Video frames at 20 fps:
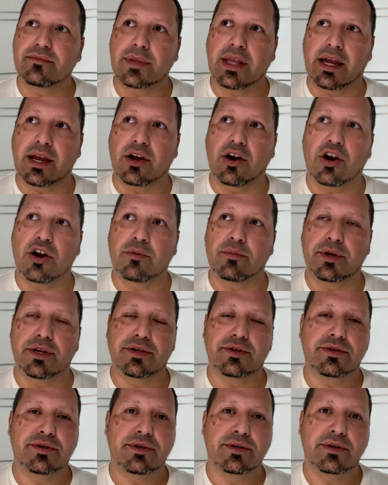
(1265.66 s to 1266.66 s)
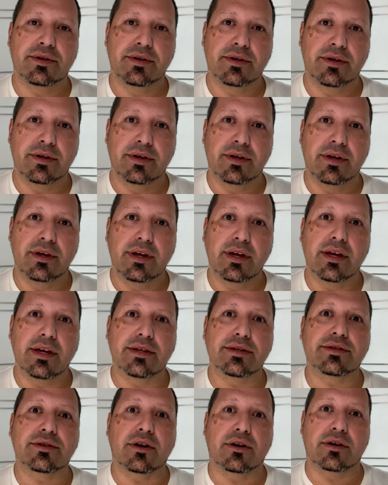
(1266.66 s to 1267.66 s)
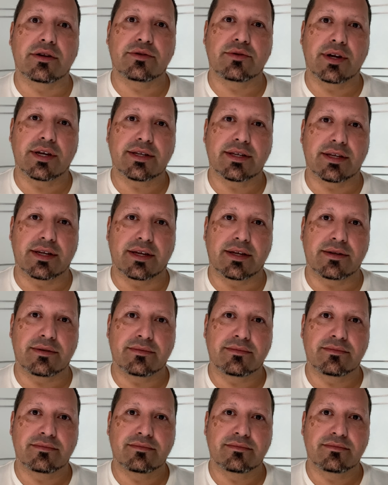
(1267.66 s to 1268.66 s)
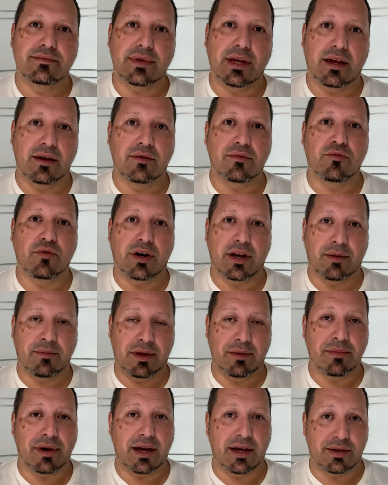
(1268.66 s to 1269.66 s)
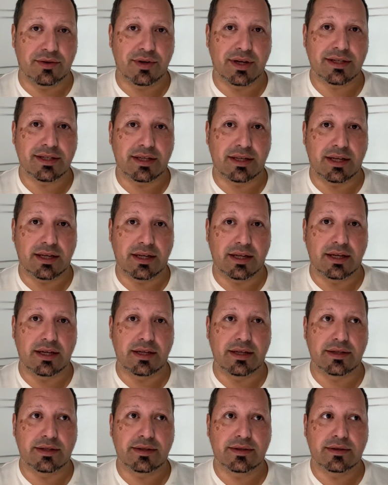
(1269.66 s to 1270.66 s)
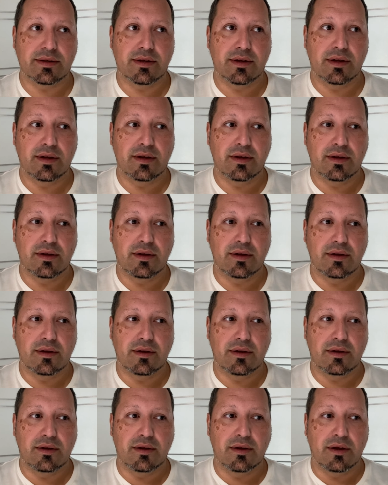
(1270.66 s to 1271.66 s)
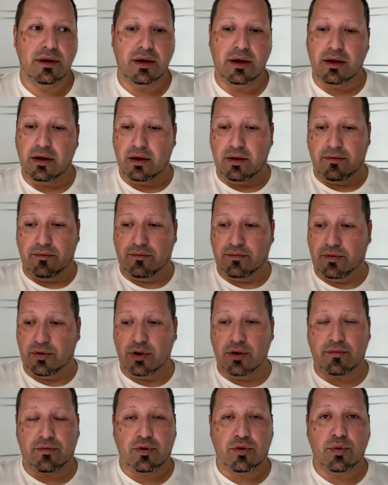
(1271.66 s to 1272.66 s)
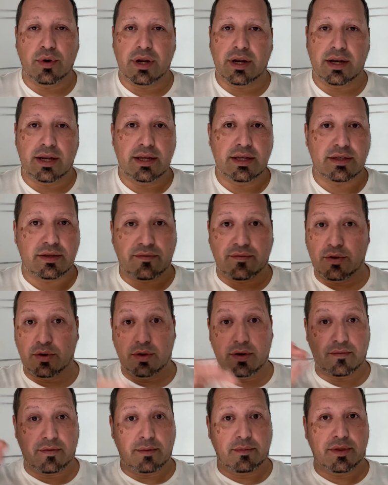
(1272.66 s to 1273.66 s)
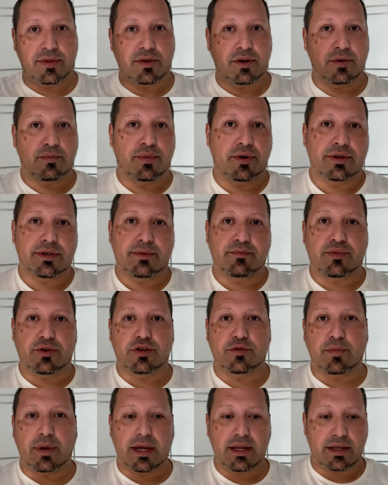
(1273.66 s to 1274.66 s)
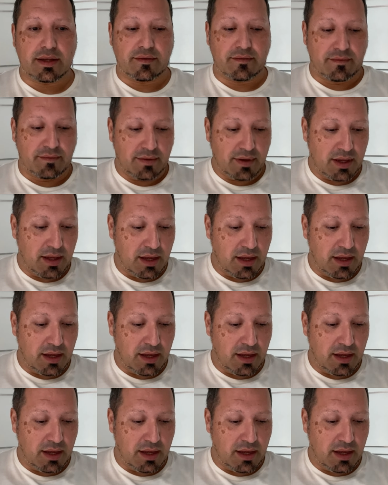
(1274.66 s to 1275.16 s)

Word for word: like garbage and start addressing it and what i mean by addressing it is view it for what it is view it from a third person perspective